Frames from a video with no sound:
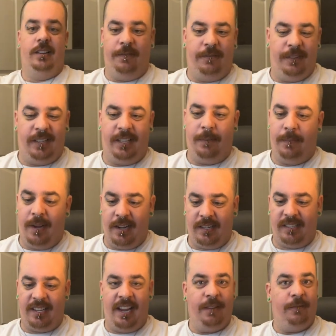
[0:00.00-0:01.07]

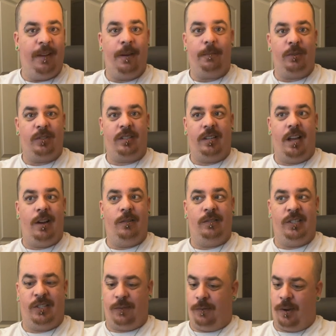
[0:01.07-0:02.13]
$50 on Vapors
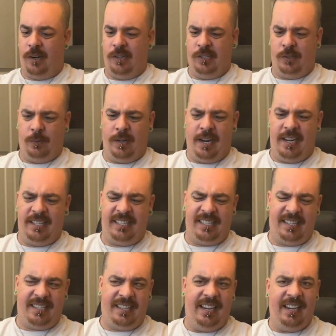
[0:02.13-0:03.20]
Cloud as far as what I
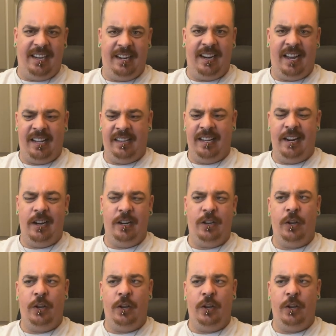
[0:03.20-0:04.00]
seen on there.